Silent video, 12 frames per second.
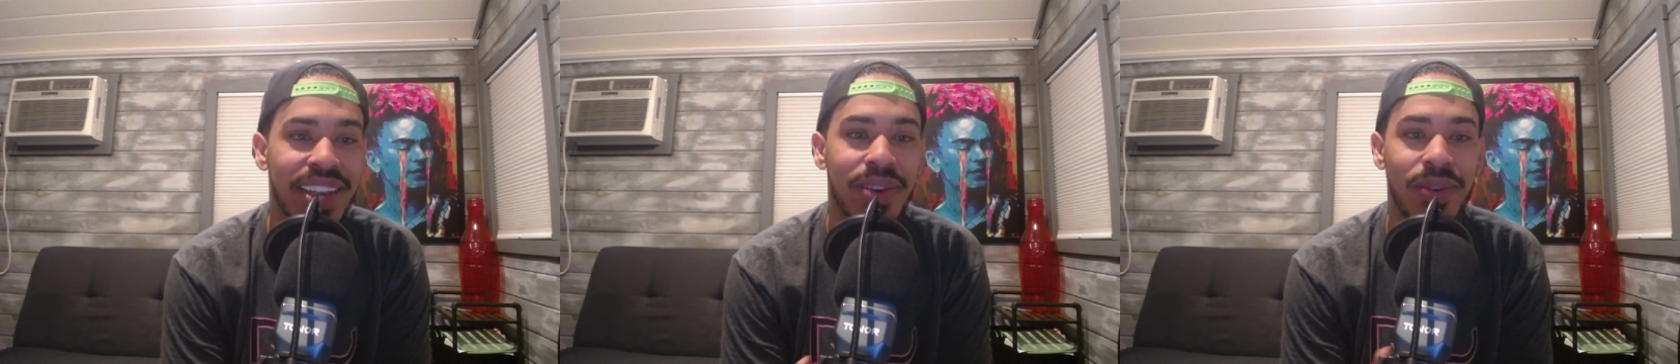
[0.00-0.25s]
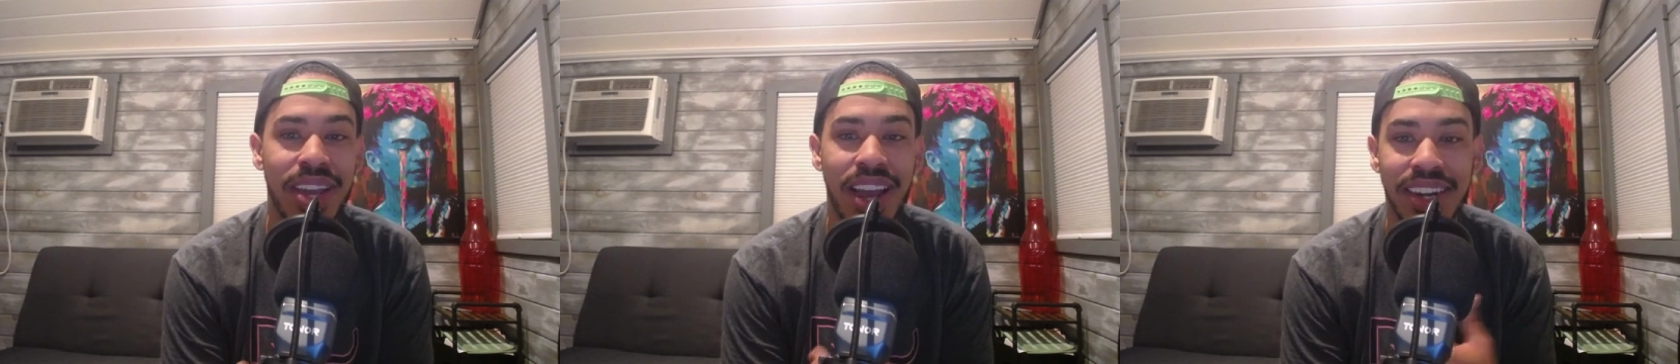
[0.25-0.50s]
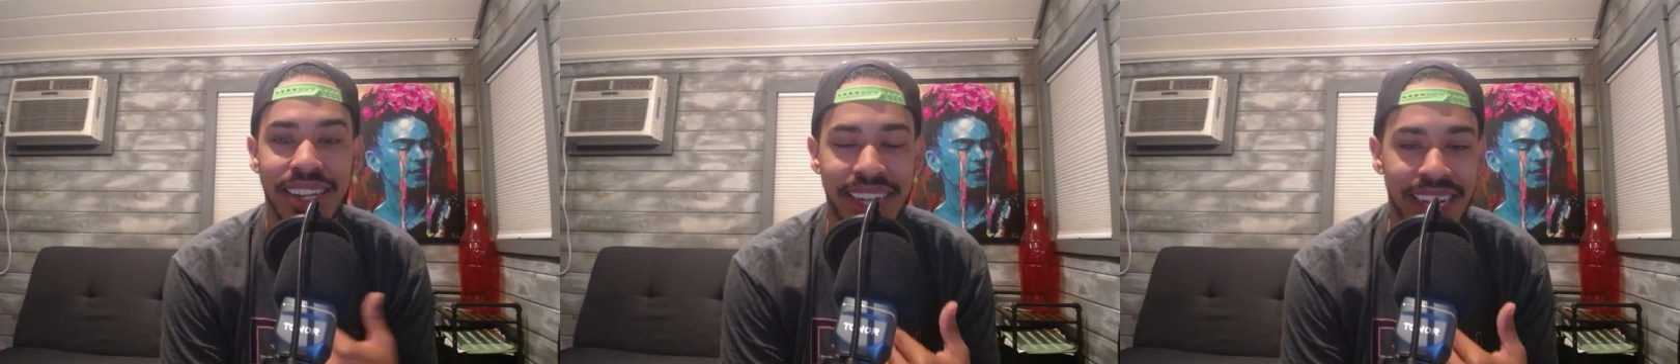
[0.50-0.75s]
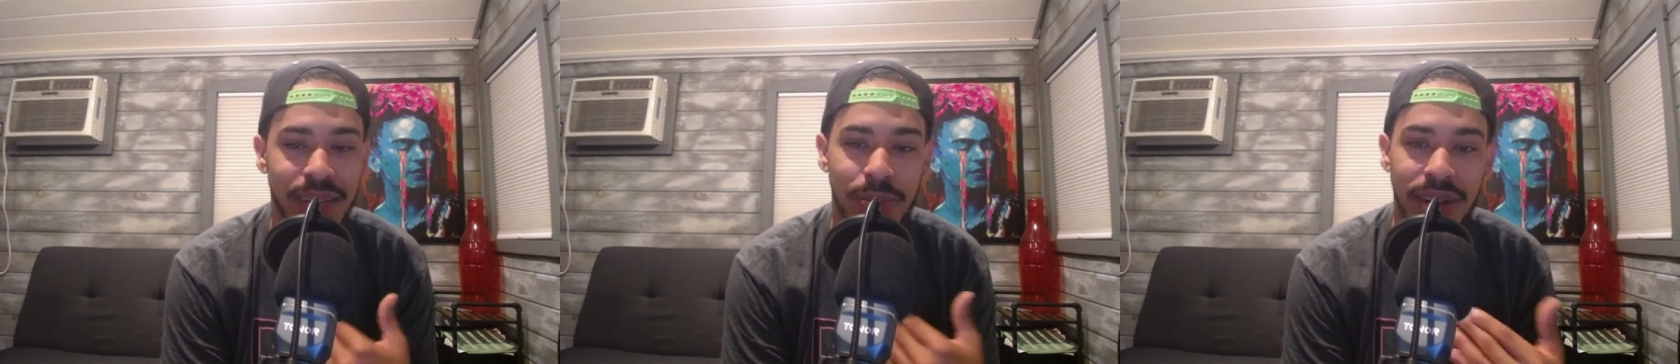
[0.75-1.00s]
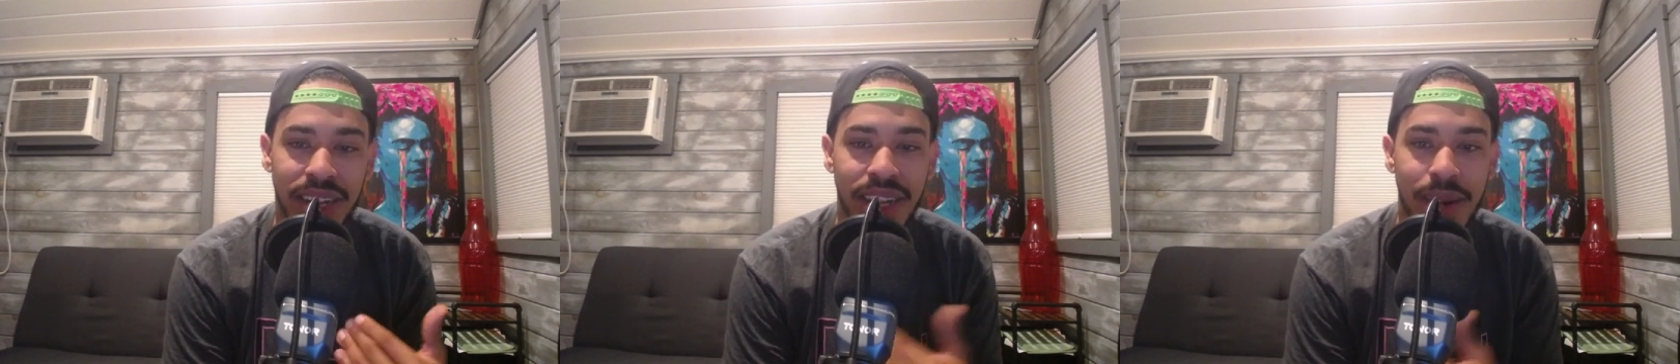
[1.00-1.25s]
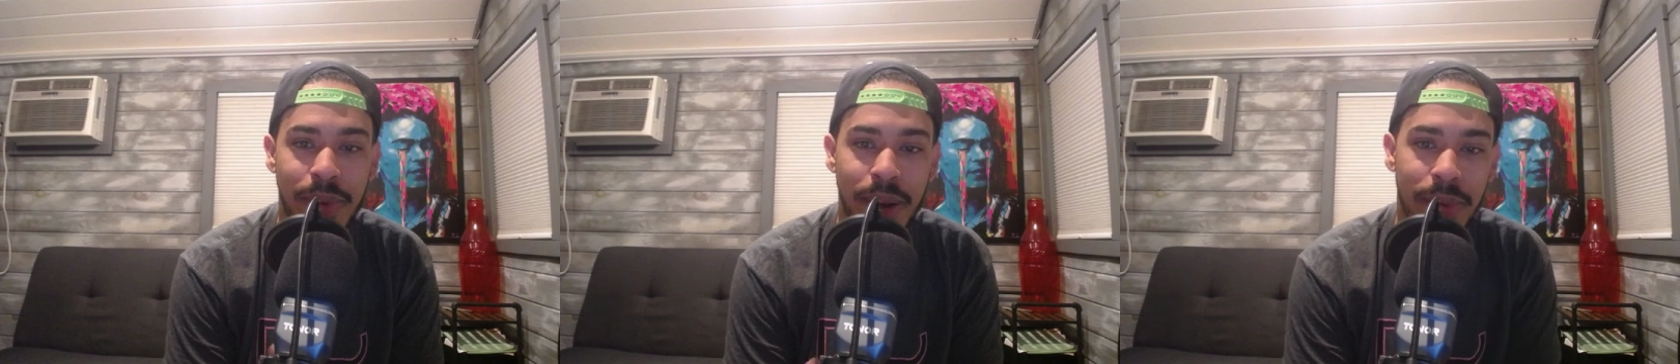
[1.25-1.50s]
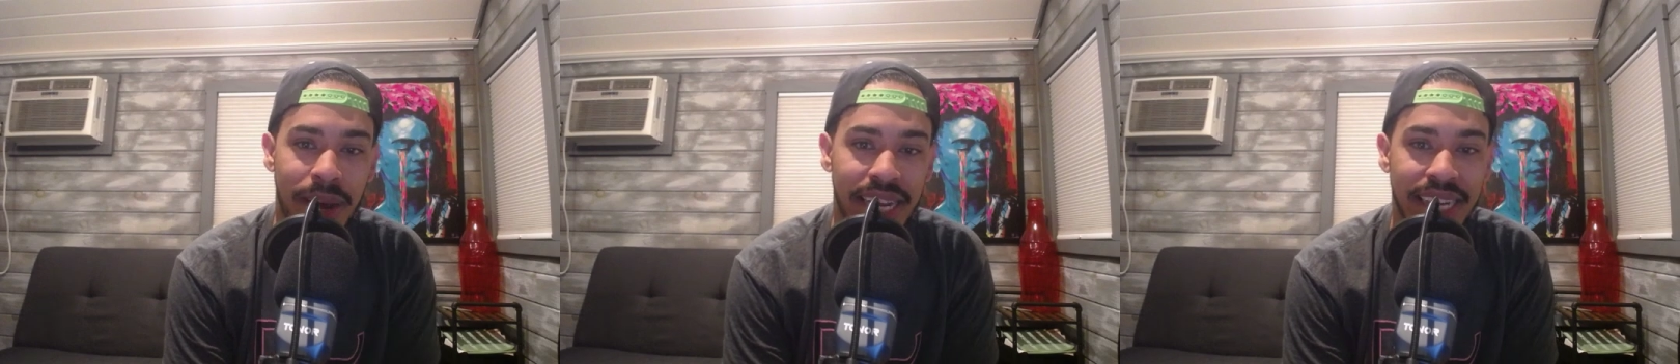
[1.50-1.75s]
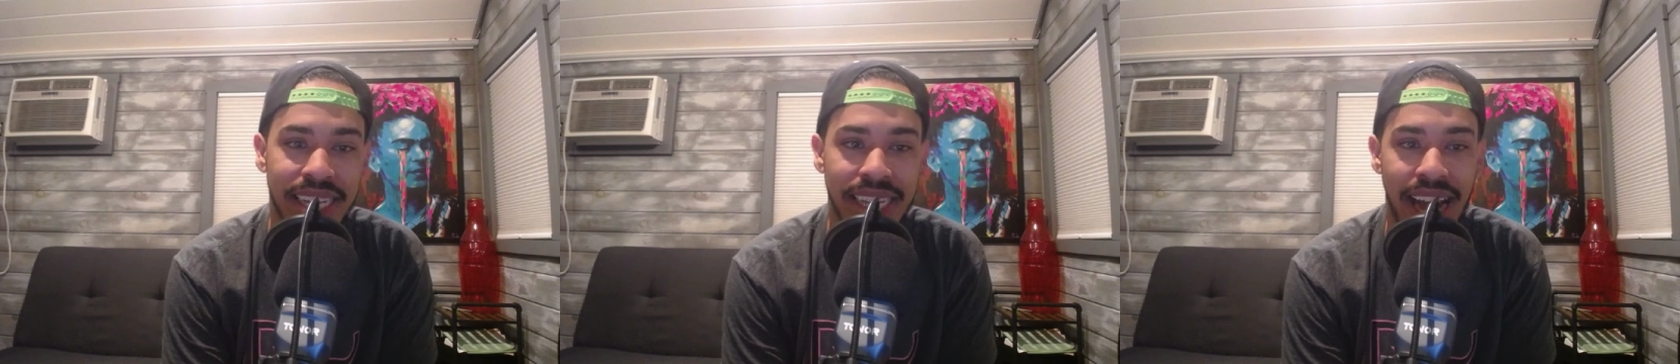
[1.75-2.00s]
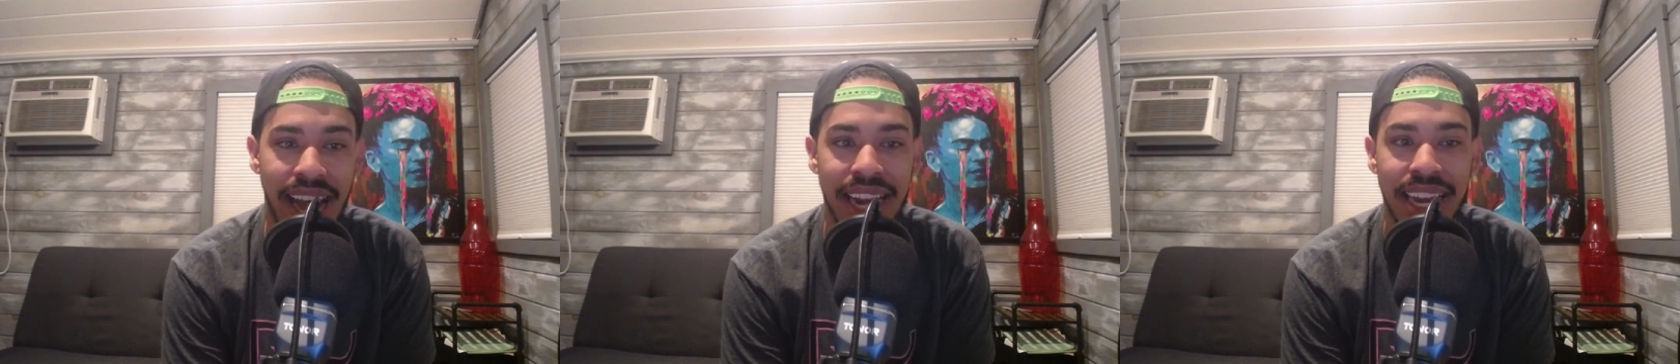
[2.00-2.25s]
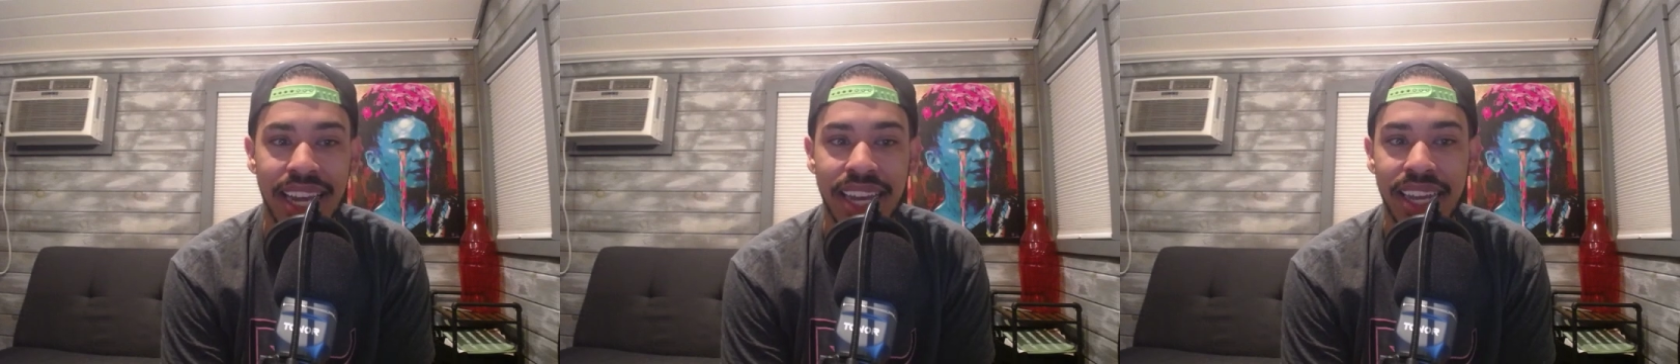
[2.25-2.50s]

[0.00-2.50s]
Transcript: We are just putting a little bit of money aside.